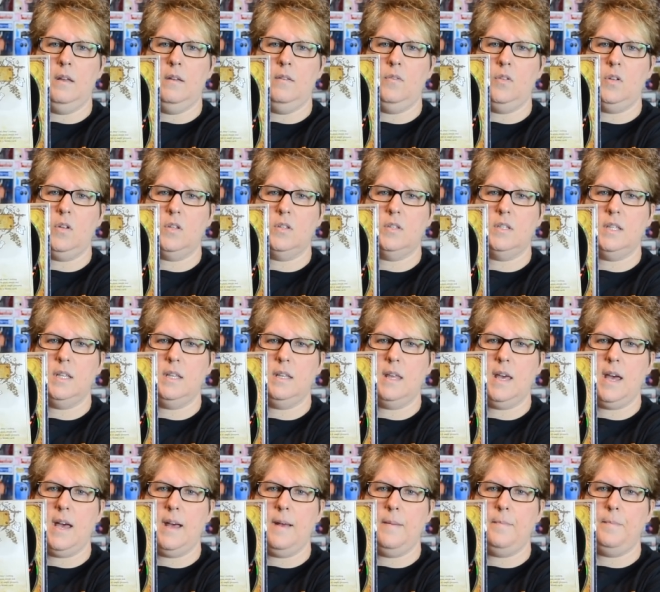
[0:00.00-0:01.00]
You can see
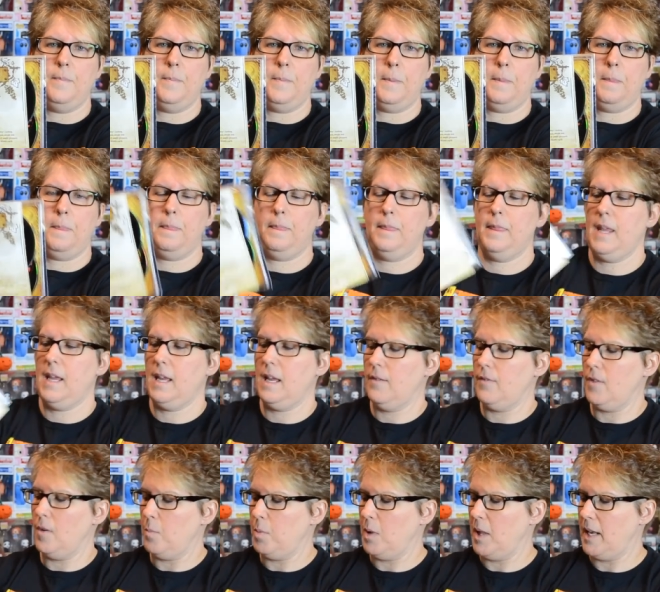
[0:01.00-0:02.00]
that they
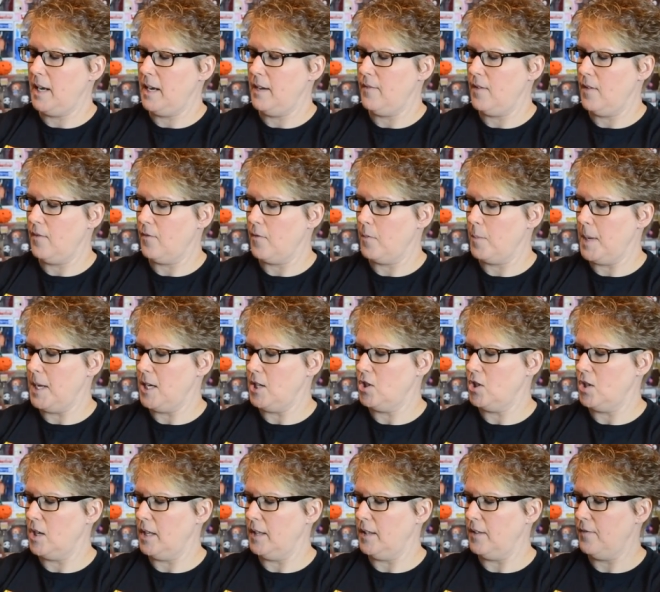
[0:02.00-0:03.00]
give you plenty of
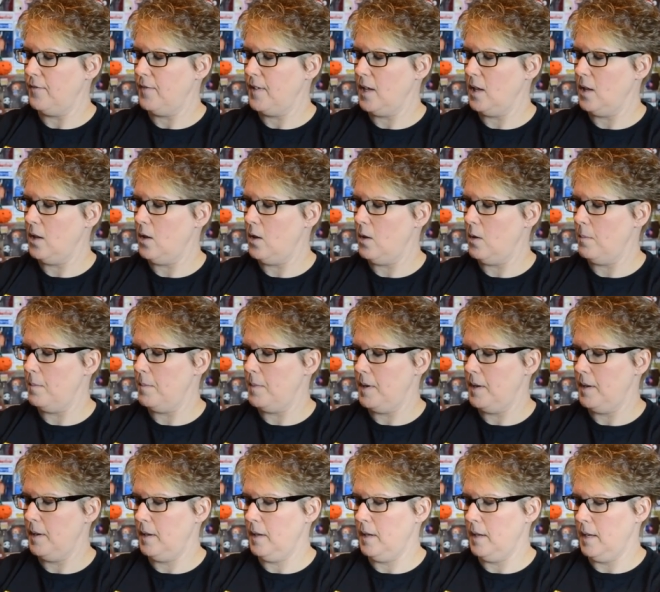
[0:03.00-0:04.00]
information on the film,
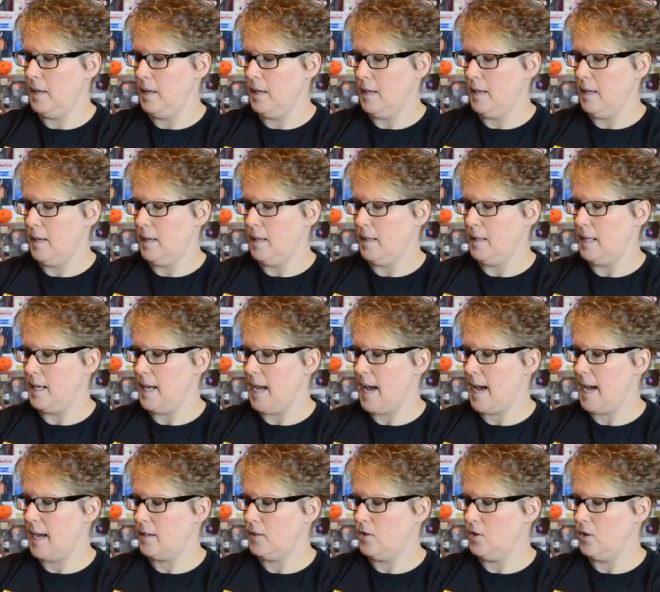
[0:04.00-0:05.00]
the
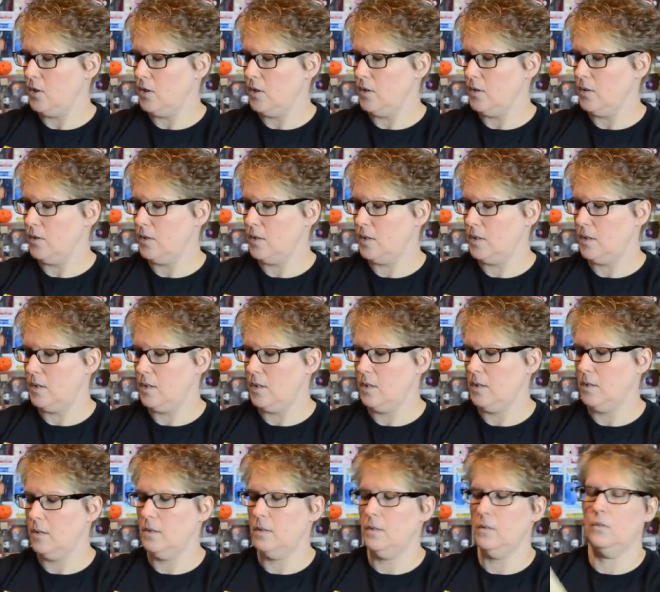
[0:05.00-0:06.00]
actors,
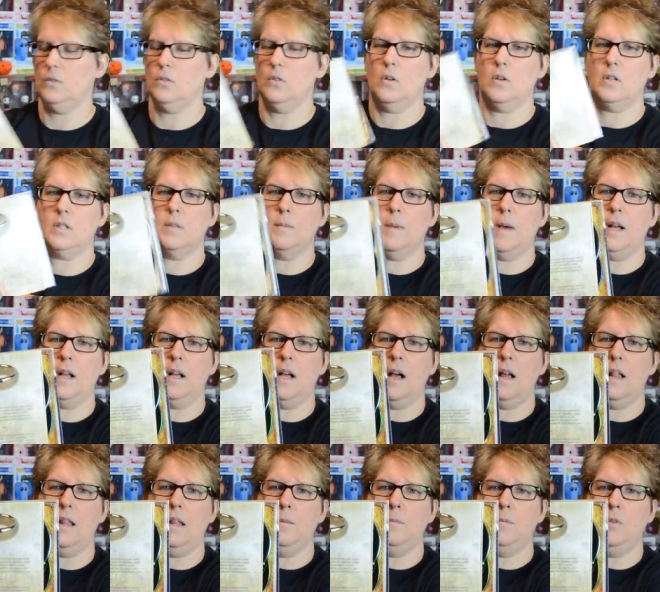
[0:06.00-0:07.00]
talks about
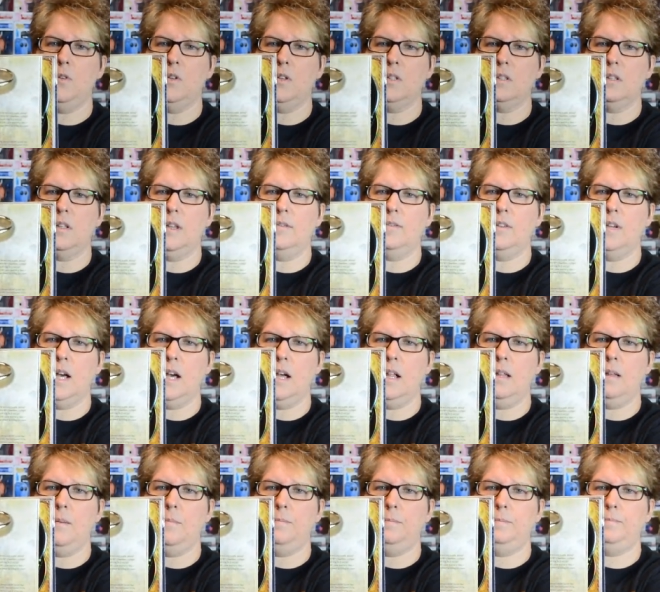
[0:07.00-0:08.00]
Gollum, who doesn't love
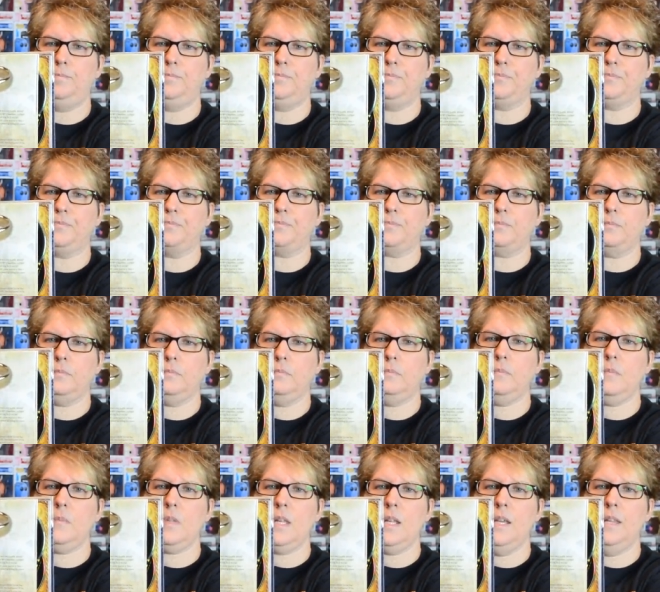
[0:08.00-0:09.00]
Gollum,
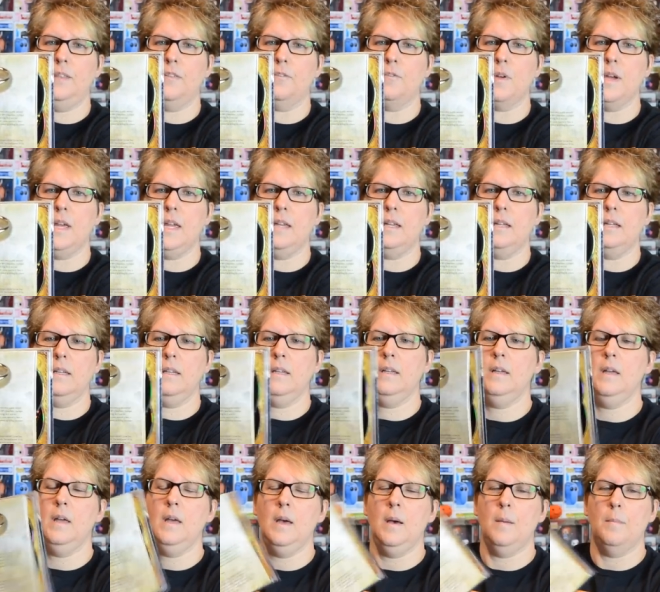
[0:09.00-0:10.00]
and the ring.
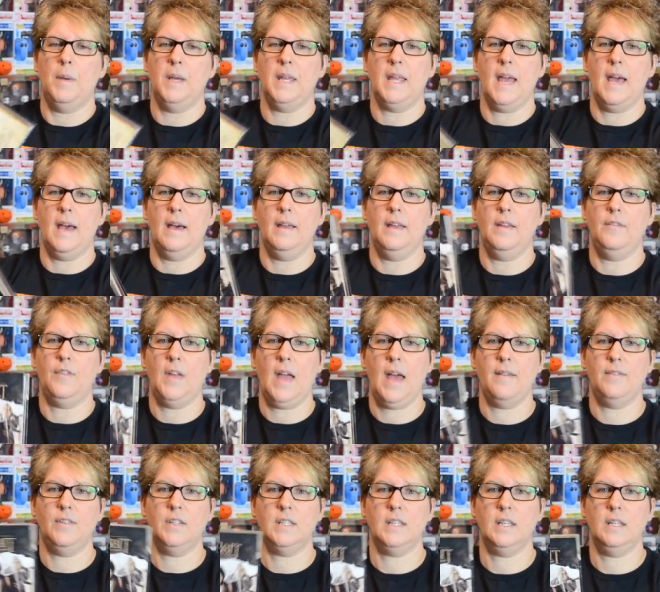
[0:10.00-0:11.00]
But yeah, if you
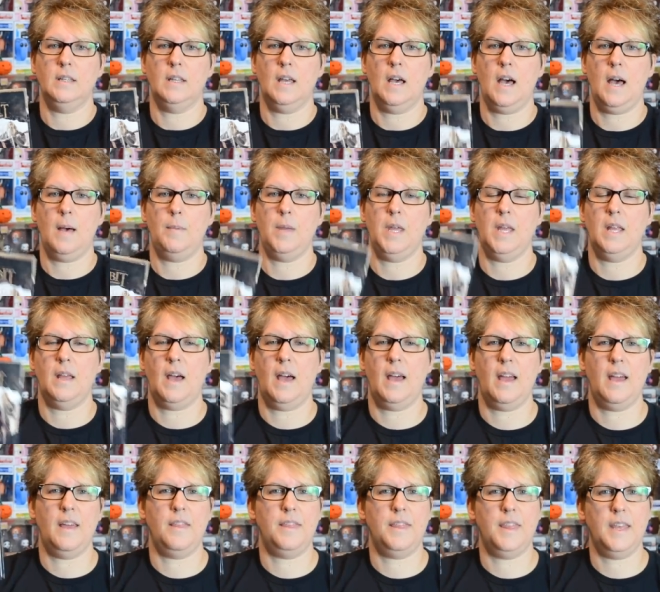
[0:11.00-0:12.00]
haven't seen The Hobbit,
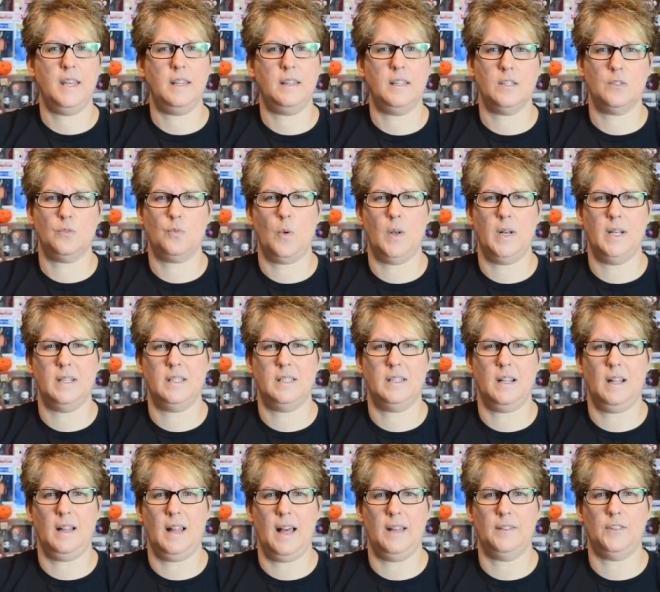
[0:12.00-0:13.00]
I think this one is
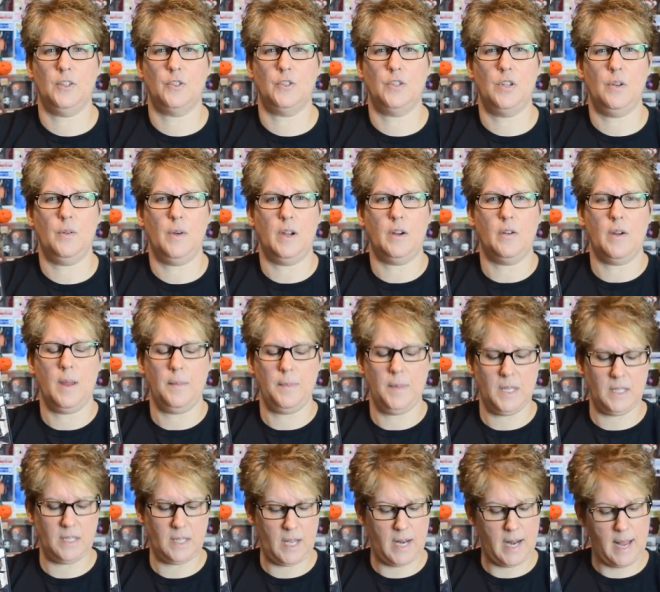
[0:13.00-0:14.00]
still out there too. I grabbed
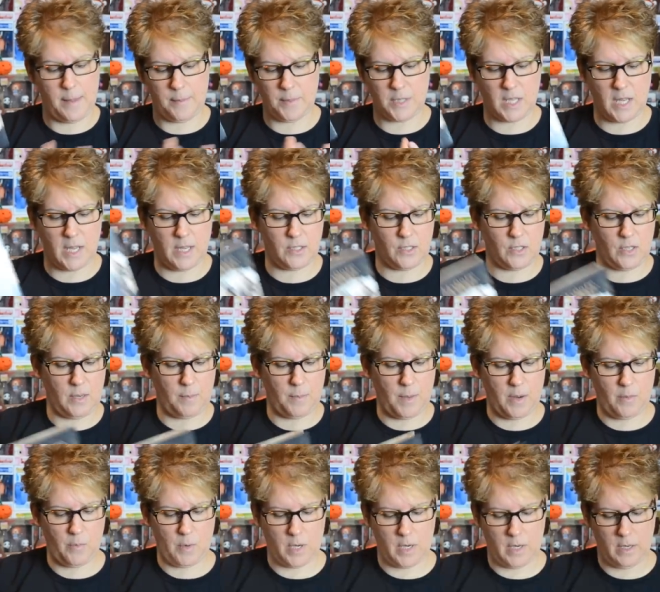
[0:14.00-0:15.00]
this on Amazon, so you
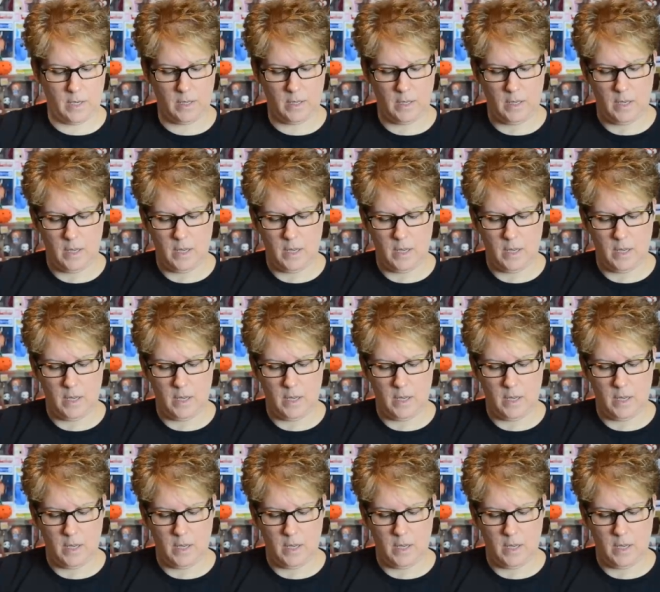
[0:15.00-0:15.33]
might want to